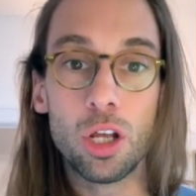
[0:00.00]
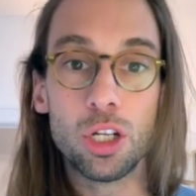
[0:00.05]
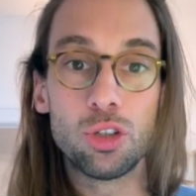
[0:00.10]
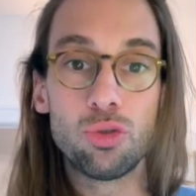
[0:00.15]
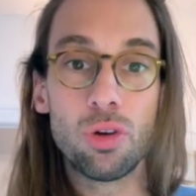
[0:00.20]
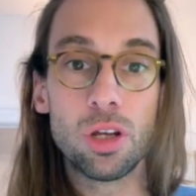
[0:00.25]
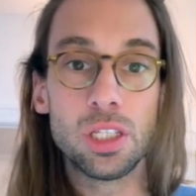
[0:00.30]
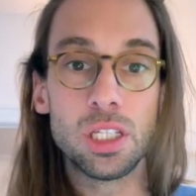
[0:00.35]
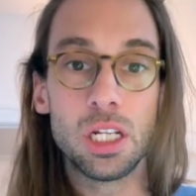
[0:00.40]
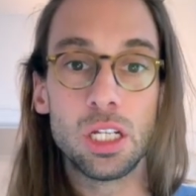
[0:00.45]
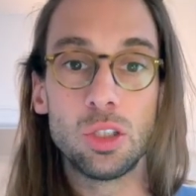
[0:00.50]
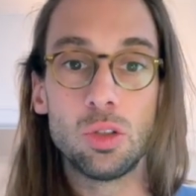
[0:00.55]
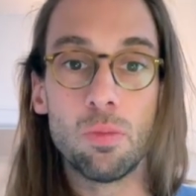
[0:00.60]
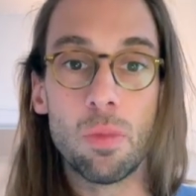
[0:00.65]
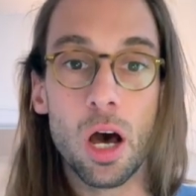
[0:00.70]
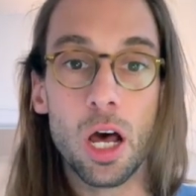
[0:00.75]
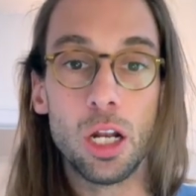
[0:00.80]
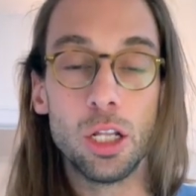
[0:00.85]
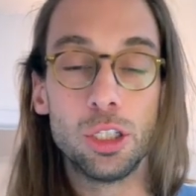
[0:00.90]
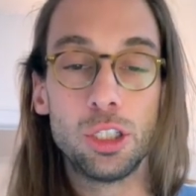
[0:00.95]
transiting to
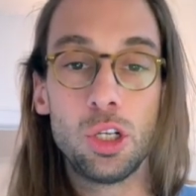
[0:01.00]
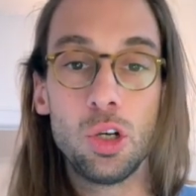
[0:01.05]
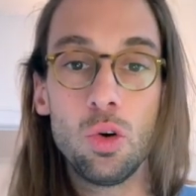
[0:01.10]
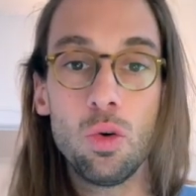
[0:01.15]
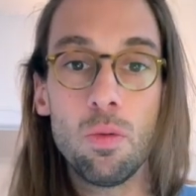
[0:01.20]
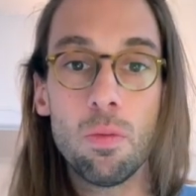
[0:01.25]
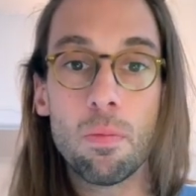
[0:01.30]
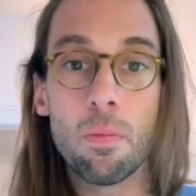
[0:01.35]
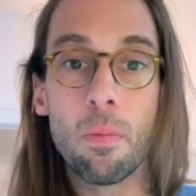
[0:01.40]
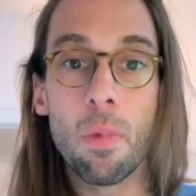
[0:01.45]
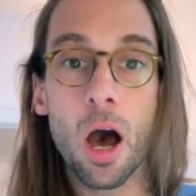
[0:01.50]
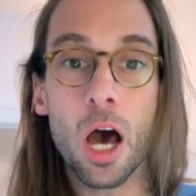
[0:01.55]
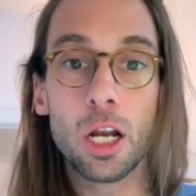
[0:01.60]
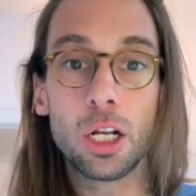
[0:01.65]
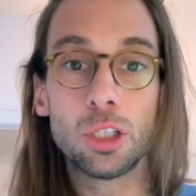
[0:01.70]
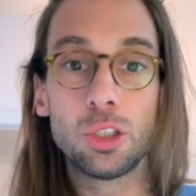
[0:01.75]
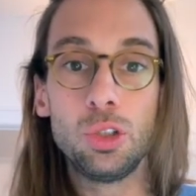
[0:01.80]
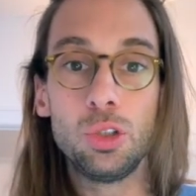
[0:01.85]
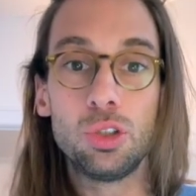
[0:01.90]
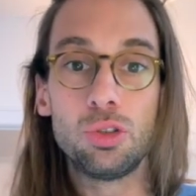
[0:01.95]
model 2,
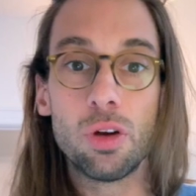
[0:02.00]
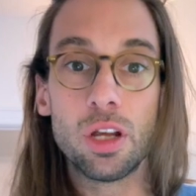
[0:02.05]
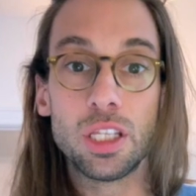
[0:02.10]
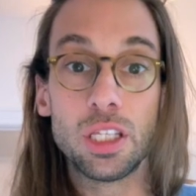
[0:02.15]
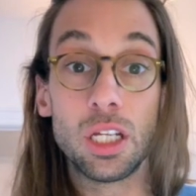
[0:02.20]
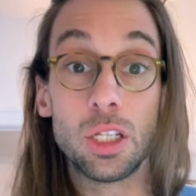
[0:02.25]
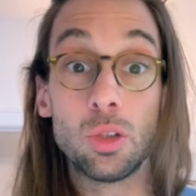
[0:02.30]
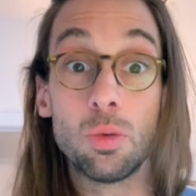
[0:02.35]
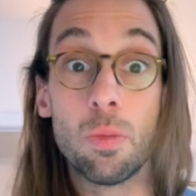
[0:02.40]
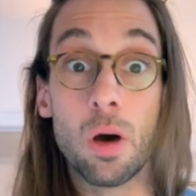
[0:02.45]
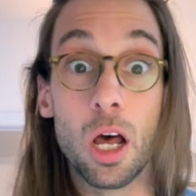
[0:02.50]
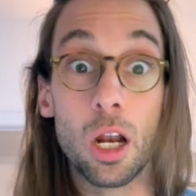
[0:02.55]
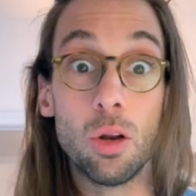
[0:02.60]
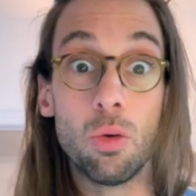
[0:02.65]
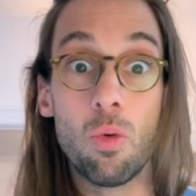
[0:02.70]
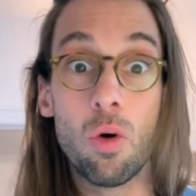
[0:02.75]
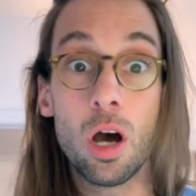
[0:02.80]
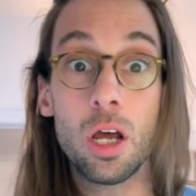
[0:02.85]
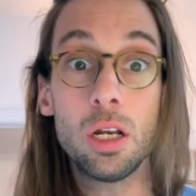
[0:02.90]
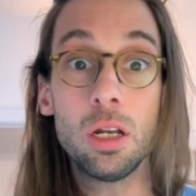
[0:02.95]
model 2 transiting to model
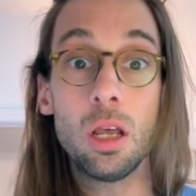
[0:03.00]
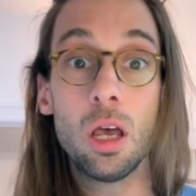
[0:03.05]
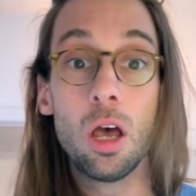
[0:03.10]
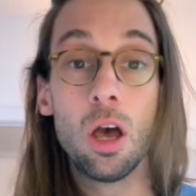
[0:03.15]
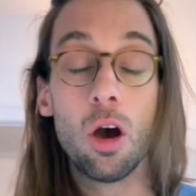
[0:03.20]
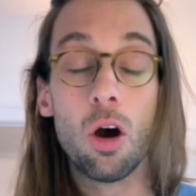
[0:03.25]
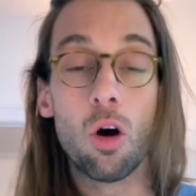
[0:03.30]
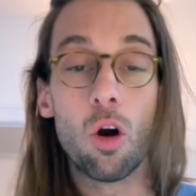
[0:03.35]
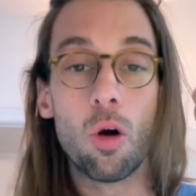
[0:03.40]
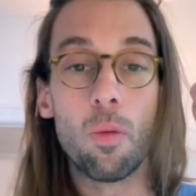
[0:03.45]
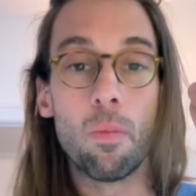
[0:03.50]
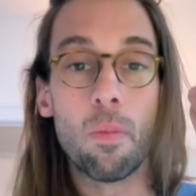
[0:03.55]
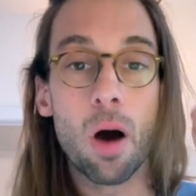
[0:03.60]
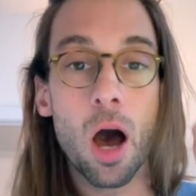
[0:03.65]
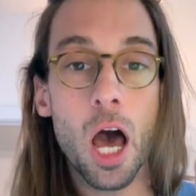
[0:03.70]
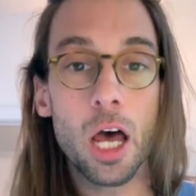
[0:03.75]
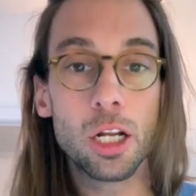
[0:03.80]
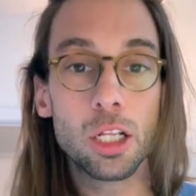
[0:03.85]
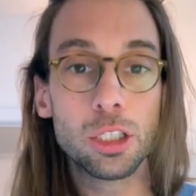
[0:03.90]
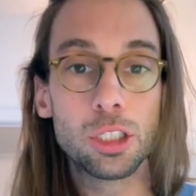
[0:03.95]
1, or
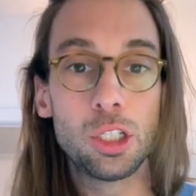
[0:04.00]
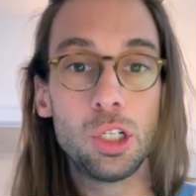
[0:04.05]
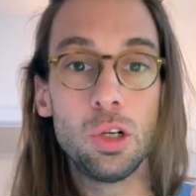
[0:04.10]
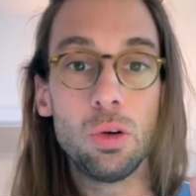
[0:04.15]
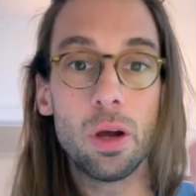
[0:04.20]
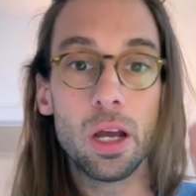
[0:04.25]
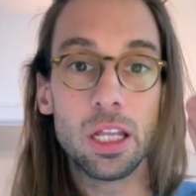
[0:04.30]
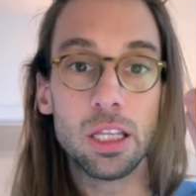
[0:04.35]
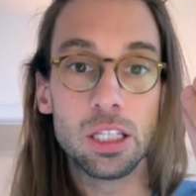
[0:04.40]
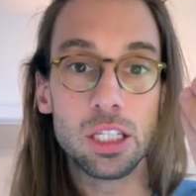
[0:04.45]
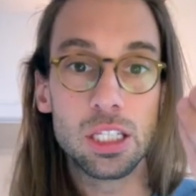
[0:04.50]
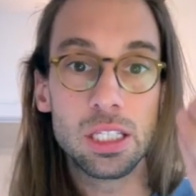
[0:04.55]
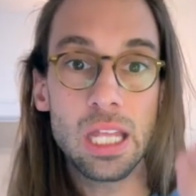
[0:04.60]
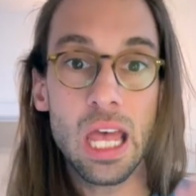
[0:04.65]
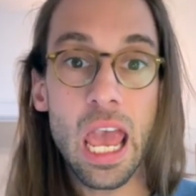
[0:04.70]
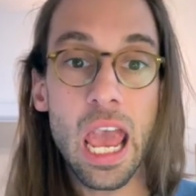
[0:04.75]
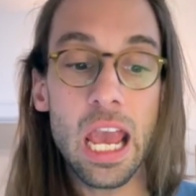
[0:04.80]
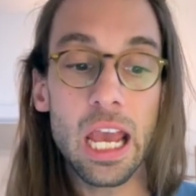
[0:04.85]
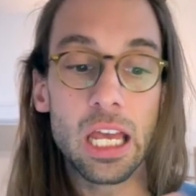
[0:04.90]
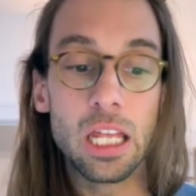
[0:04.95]
model 2 and
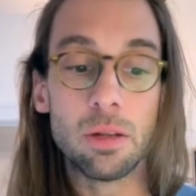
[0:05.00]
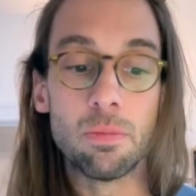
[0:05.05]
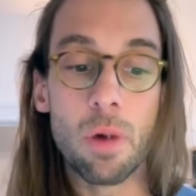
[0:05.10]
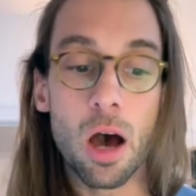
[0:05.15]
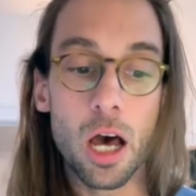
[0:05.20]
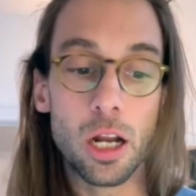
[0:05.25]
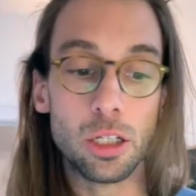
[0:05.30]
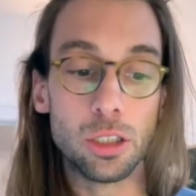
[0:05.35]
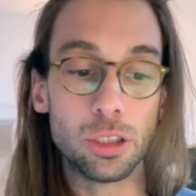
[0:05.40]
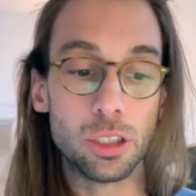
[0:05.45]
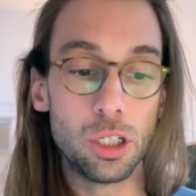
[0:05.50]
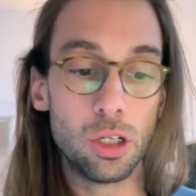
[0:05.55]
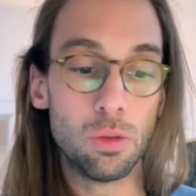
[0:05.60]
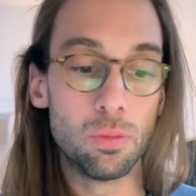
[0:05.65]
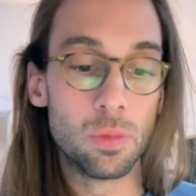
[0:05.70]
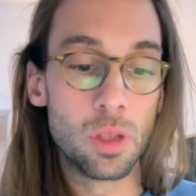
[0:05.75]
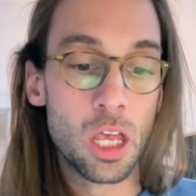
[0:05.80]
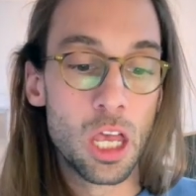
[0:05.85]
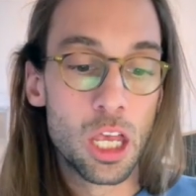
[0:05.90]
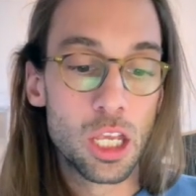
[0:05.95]
staying in model 2.
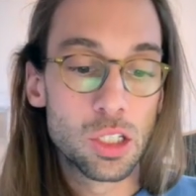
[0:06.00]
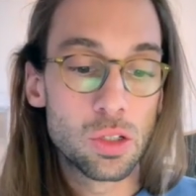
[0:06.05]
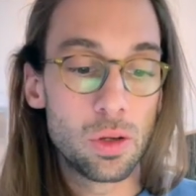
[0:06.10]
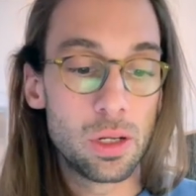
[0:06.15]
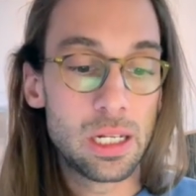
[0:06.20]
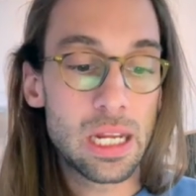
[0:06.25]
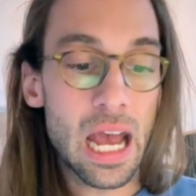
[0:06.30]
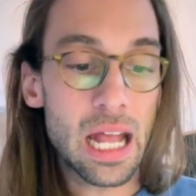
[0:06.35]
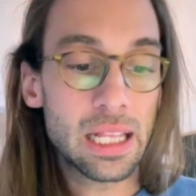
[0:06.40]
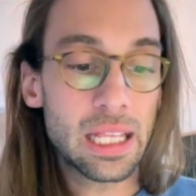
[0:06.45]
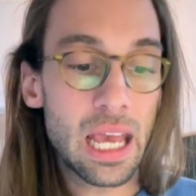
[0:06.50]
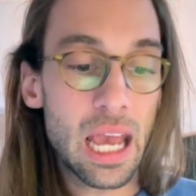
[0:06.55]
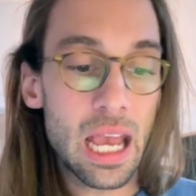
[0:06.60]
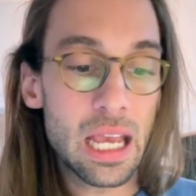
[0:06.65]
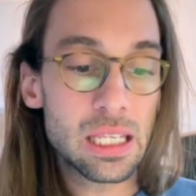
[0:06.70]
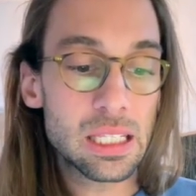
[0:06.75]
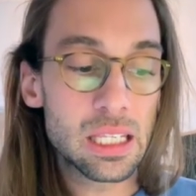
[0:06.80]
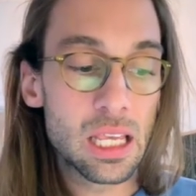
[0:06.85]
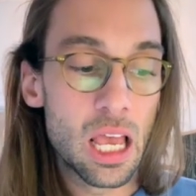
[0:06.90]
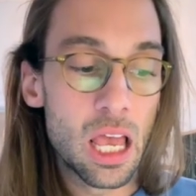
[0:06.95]
So in that
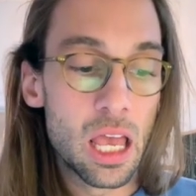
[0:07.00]
case,